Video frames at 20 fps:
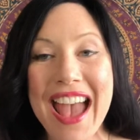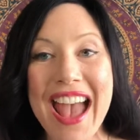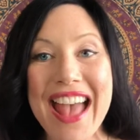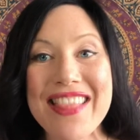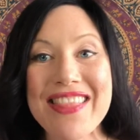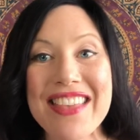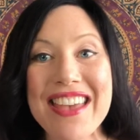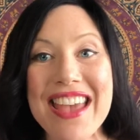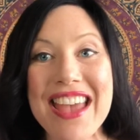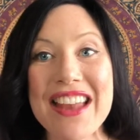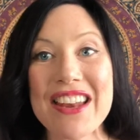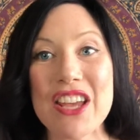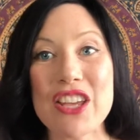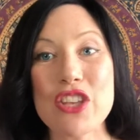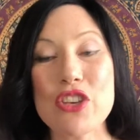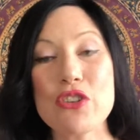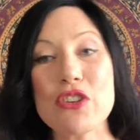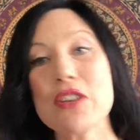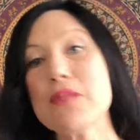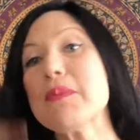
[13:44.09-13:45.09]
And then
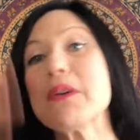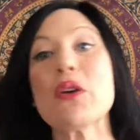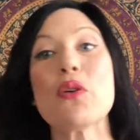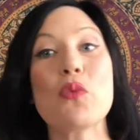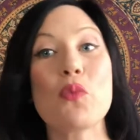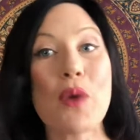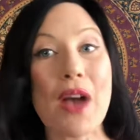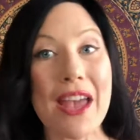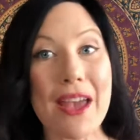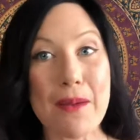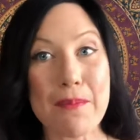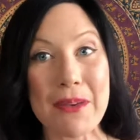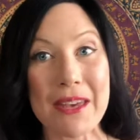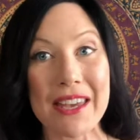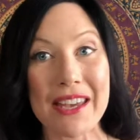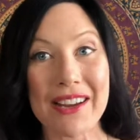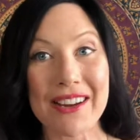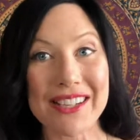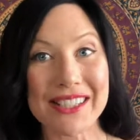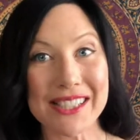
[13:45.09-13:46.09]
you could be way up
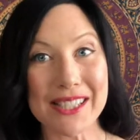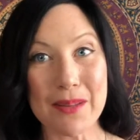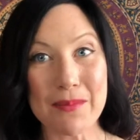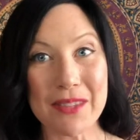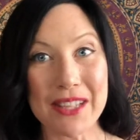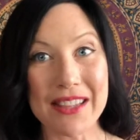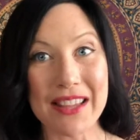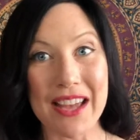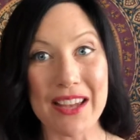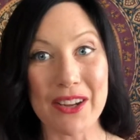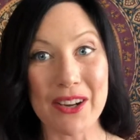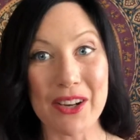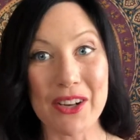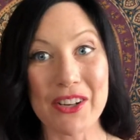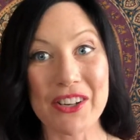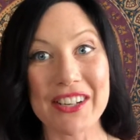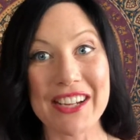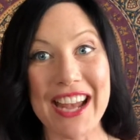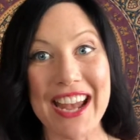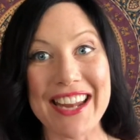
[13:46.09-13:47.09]
here in something that you're
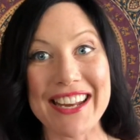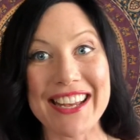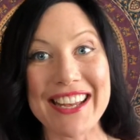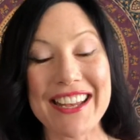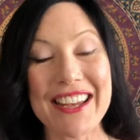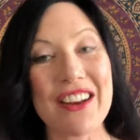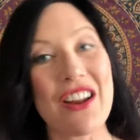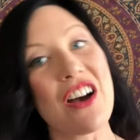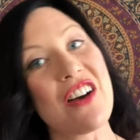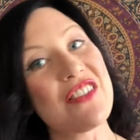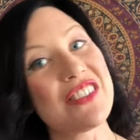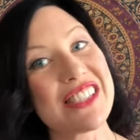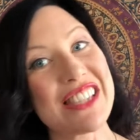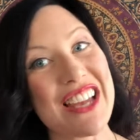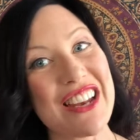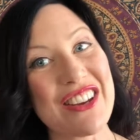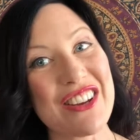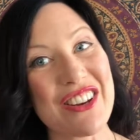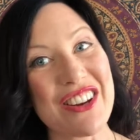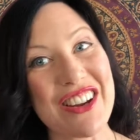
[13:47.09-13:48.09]
creating, and all of a
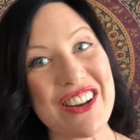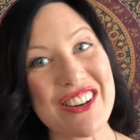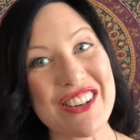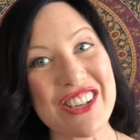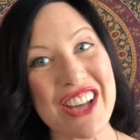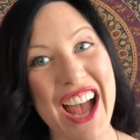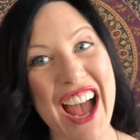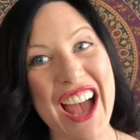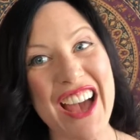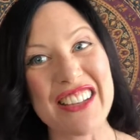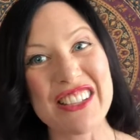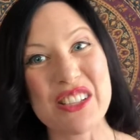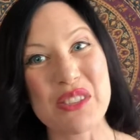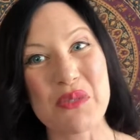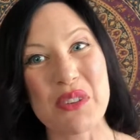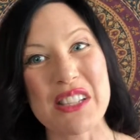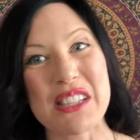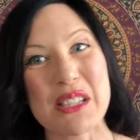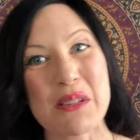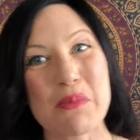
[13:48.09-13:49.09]
sudden your inner child
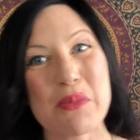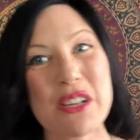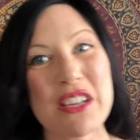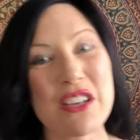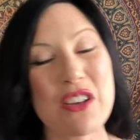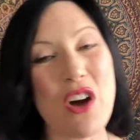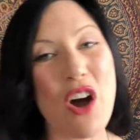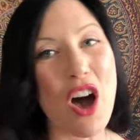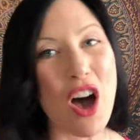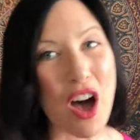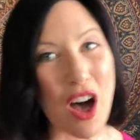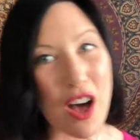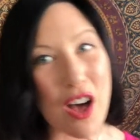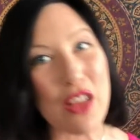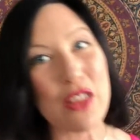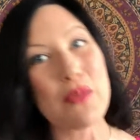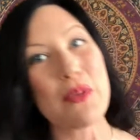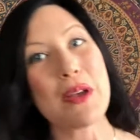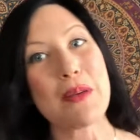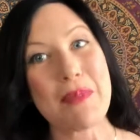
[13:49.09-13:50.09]
just wants to bring you
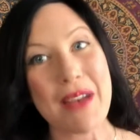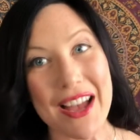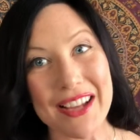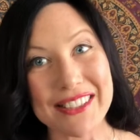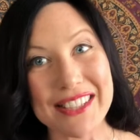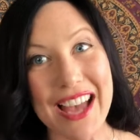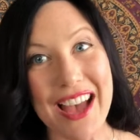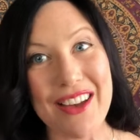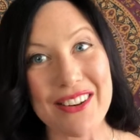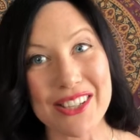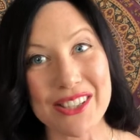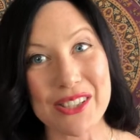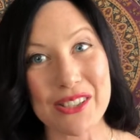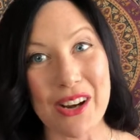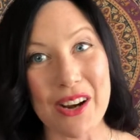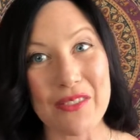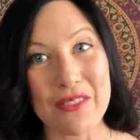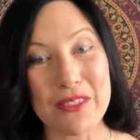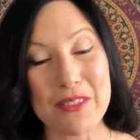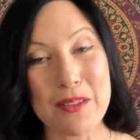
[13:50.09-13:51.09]
all the way back down and
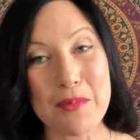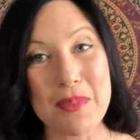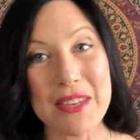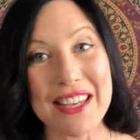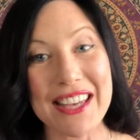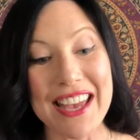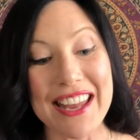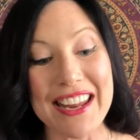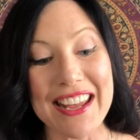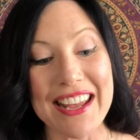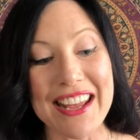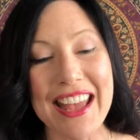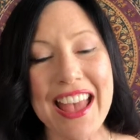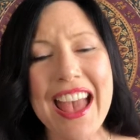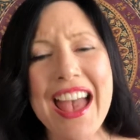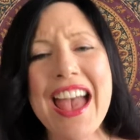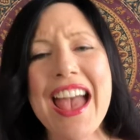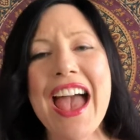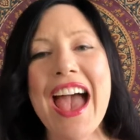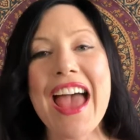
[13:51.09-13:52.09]
start from the beginning.
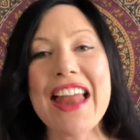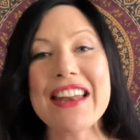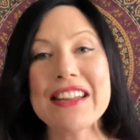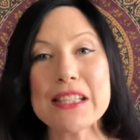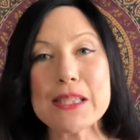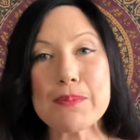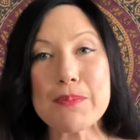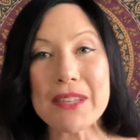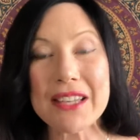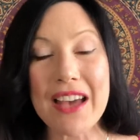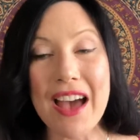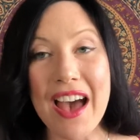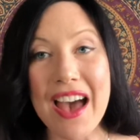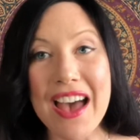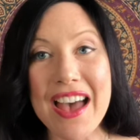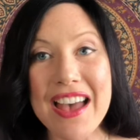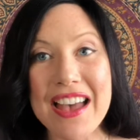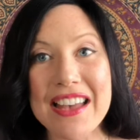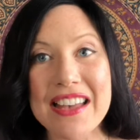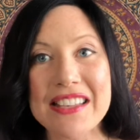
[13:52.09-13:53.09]
And it's
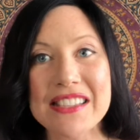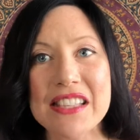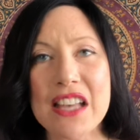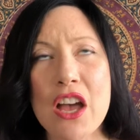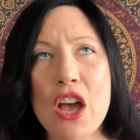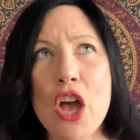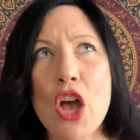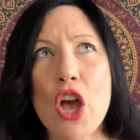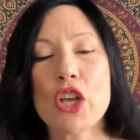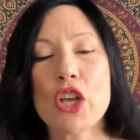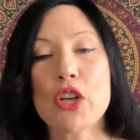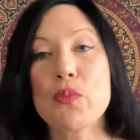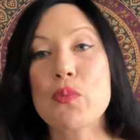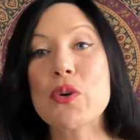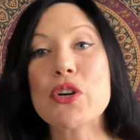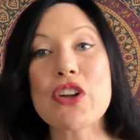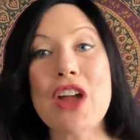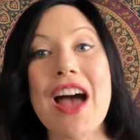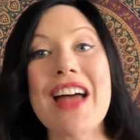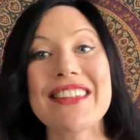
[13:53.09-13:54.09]
because
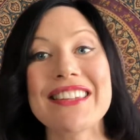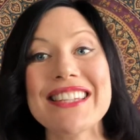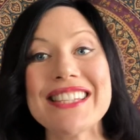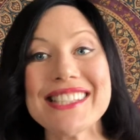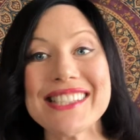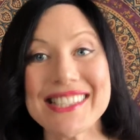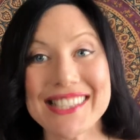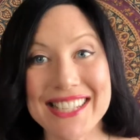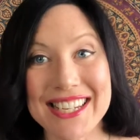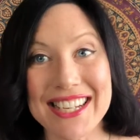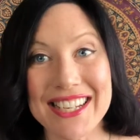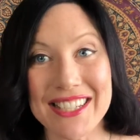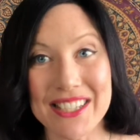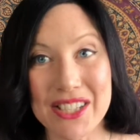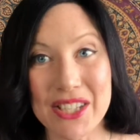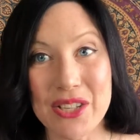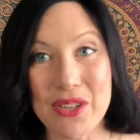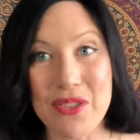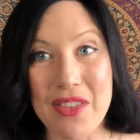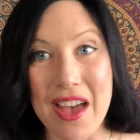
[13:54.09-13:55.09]
we're not listening
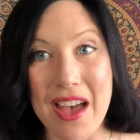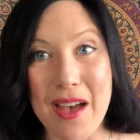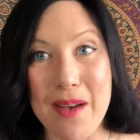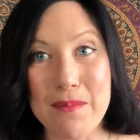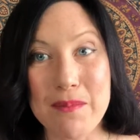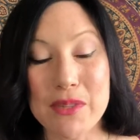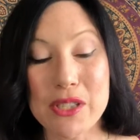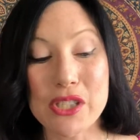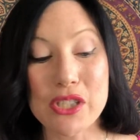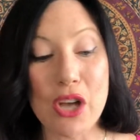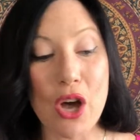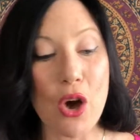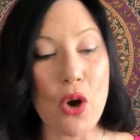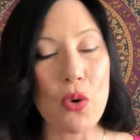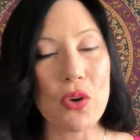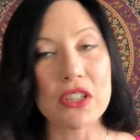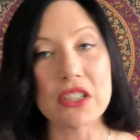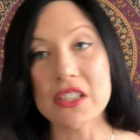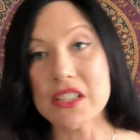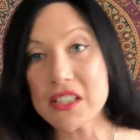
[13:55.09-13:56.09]
to them.
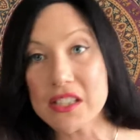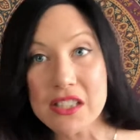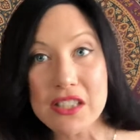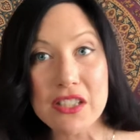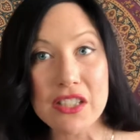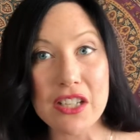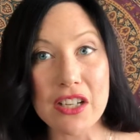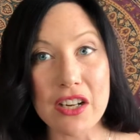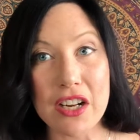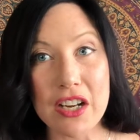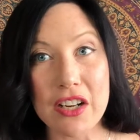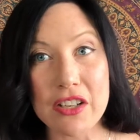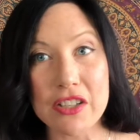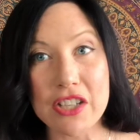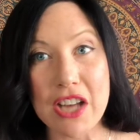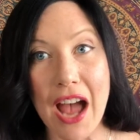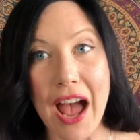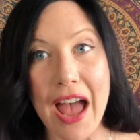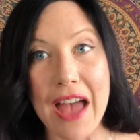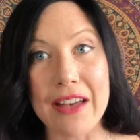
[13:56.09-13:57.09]
So listen to your inner
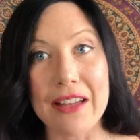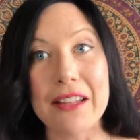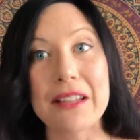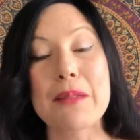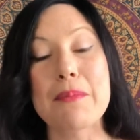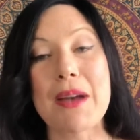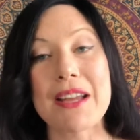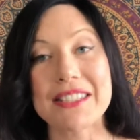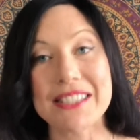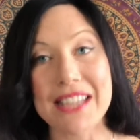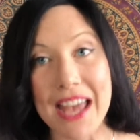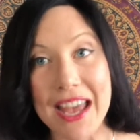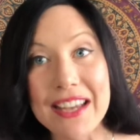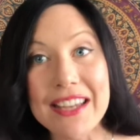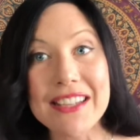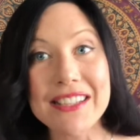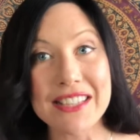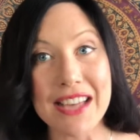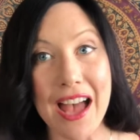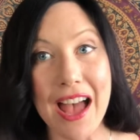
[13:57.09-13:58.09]
child by
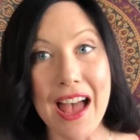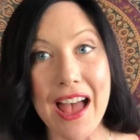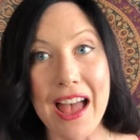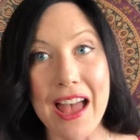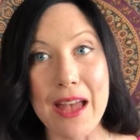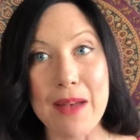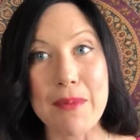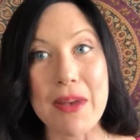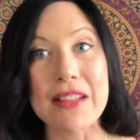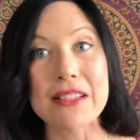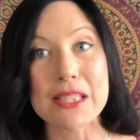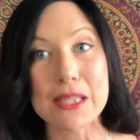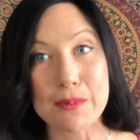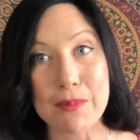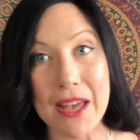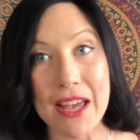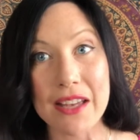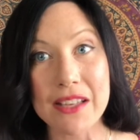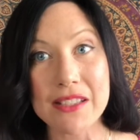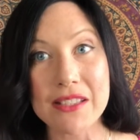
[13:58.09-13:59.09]
taking time and
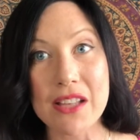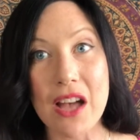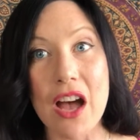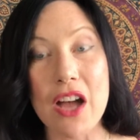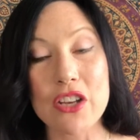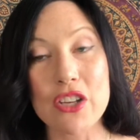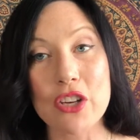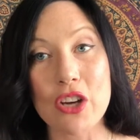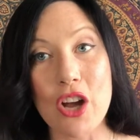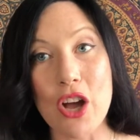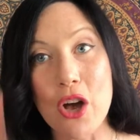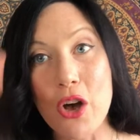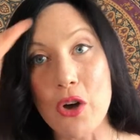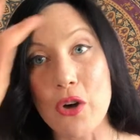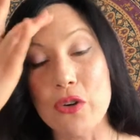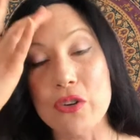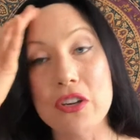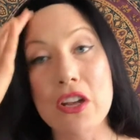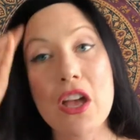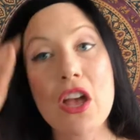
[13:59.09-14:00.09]
space on your
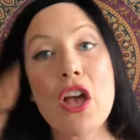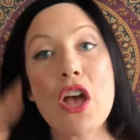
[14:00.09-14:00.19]
own.